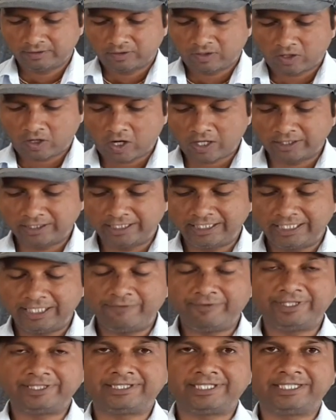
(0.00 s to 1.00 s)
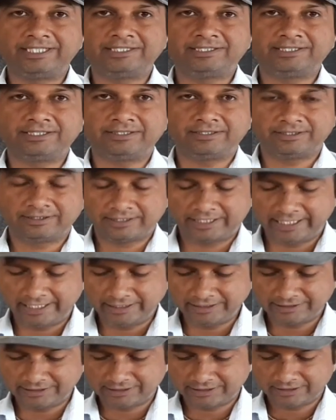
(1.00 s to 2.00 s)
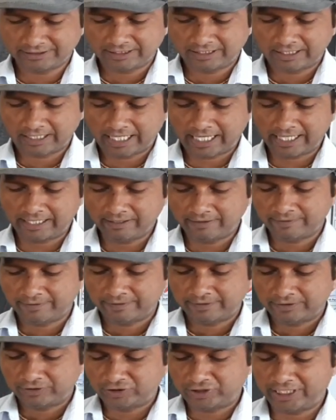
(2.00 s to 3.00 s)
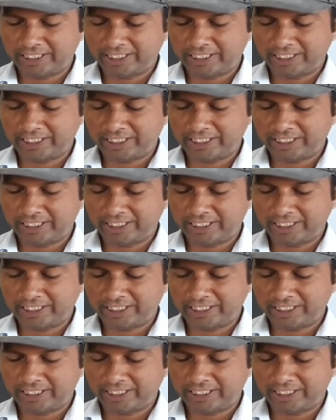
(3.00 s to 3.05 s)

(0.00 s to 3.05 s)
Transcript: all the living things are